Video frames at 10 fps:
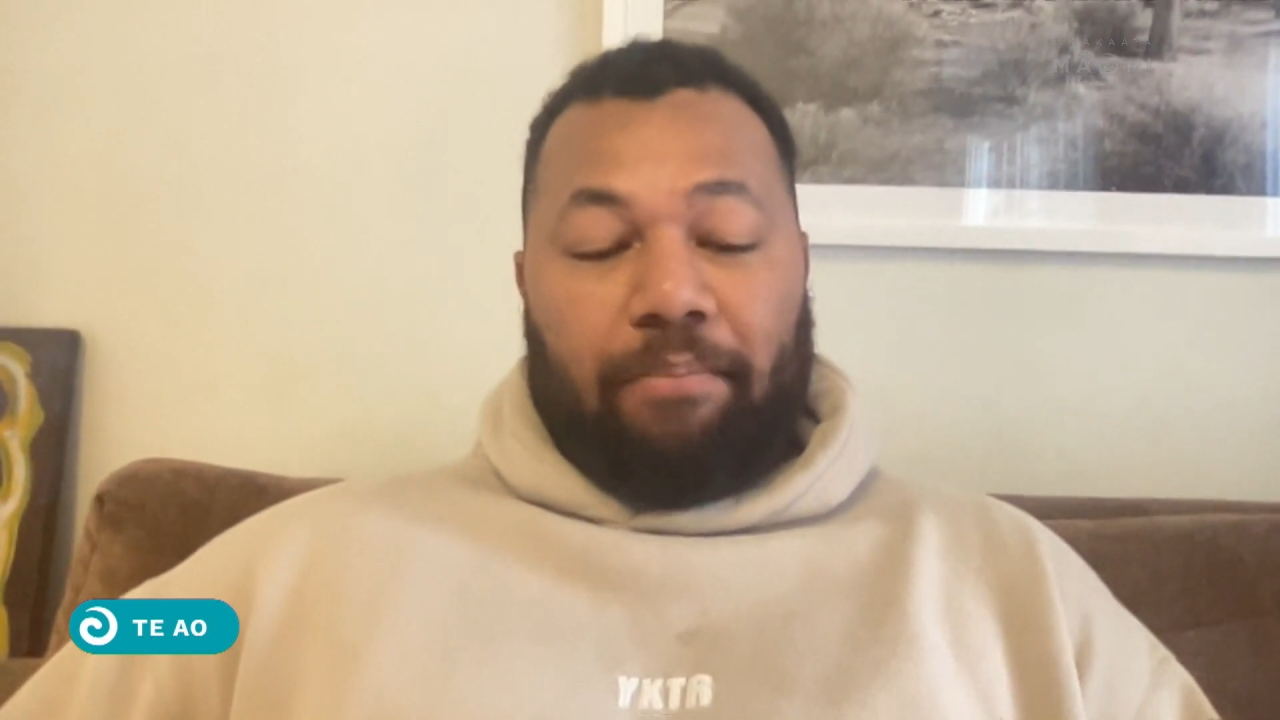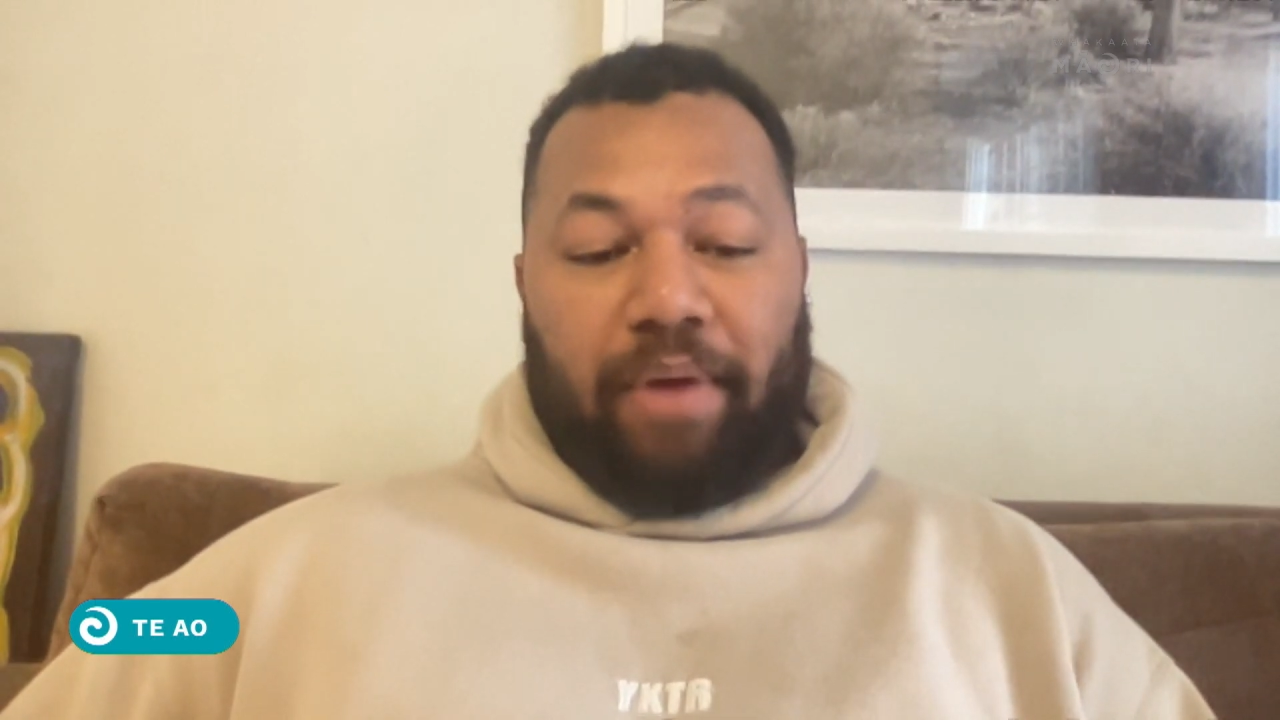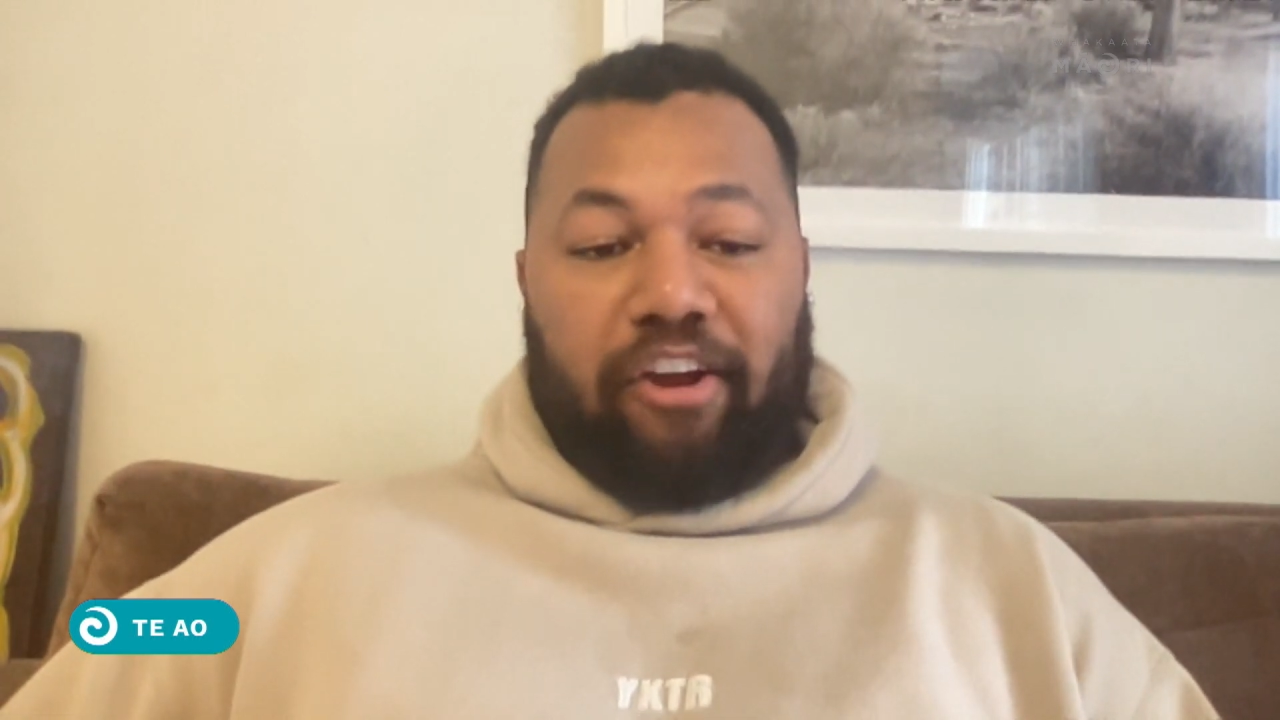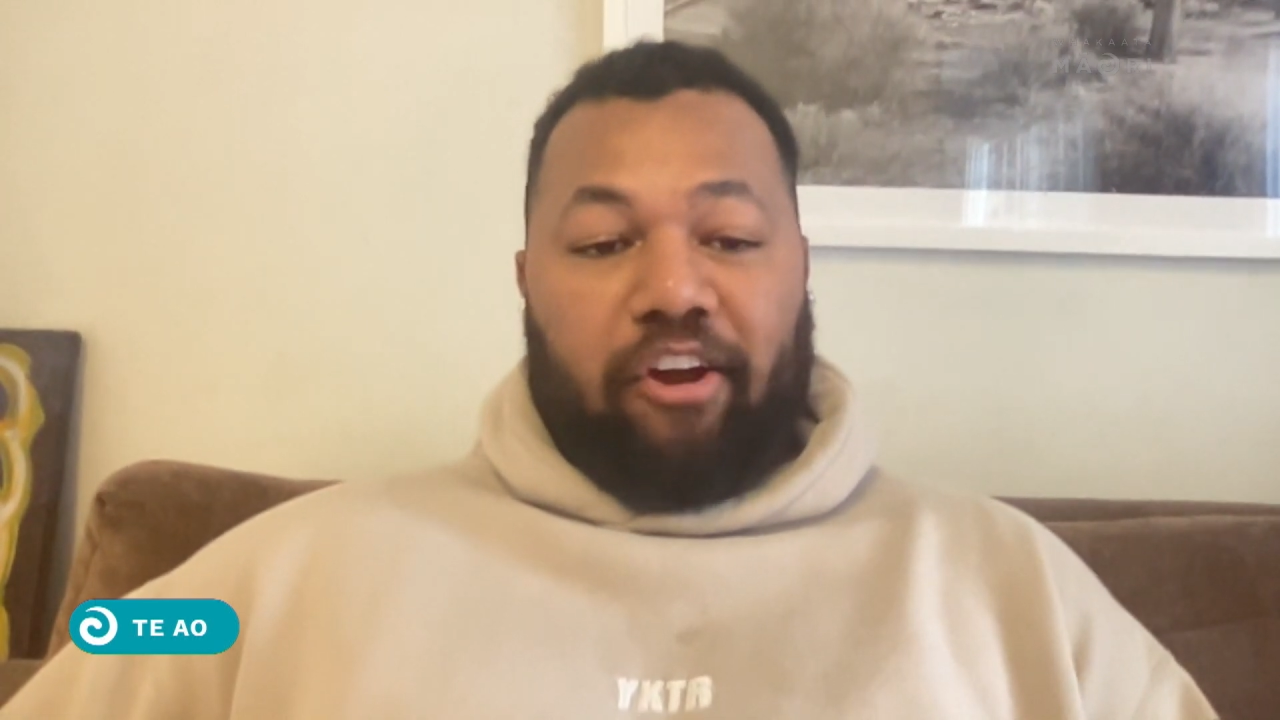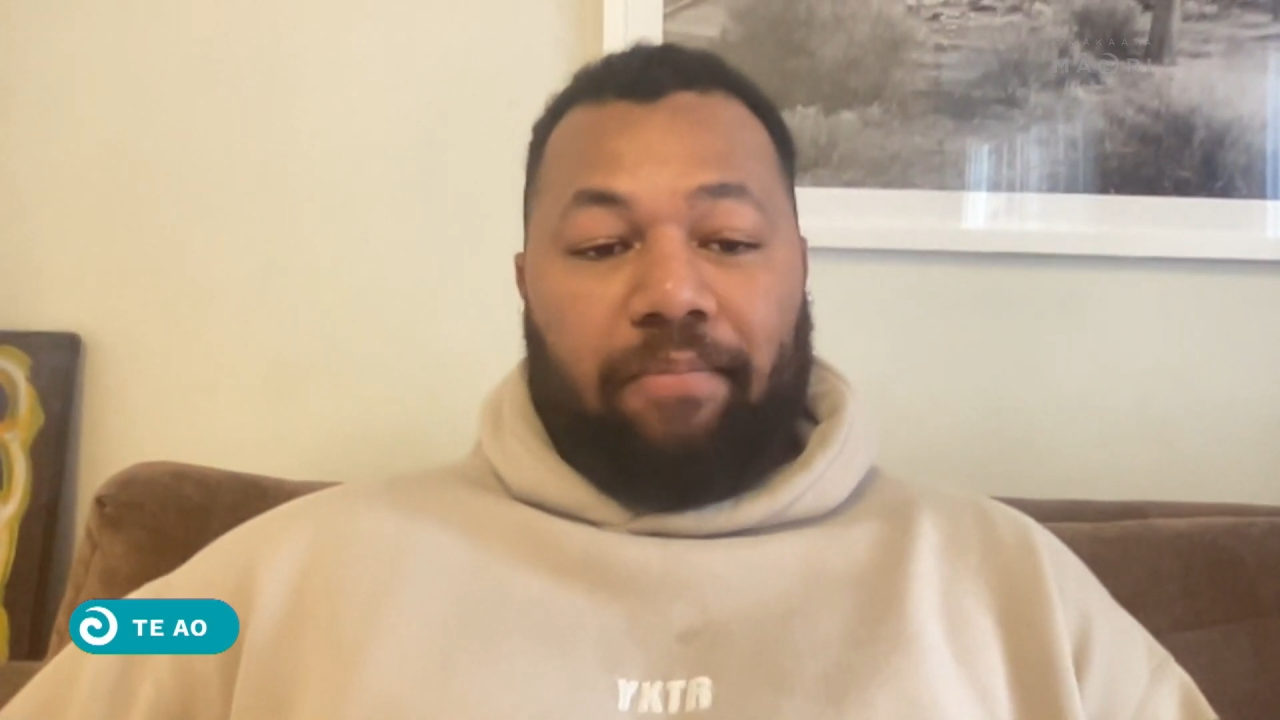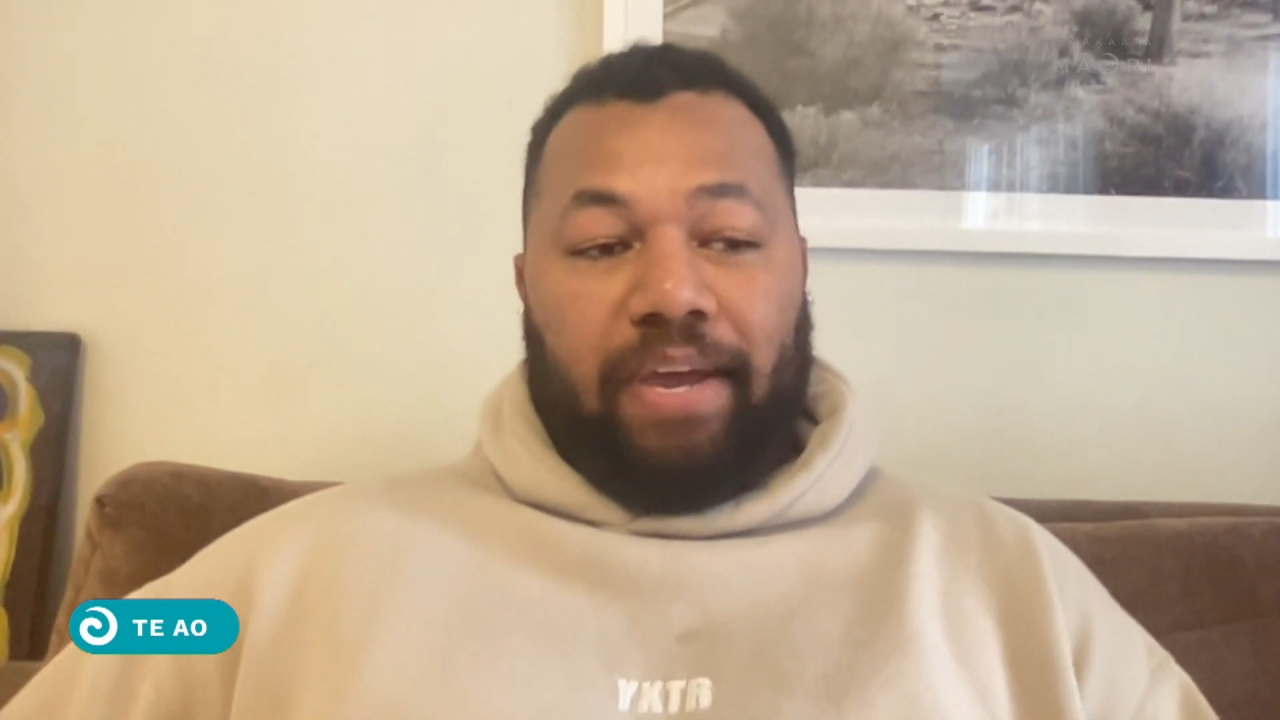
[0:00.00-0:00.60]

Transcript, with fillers: back home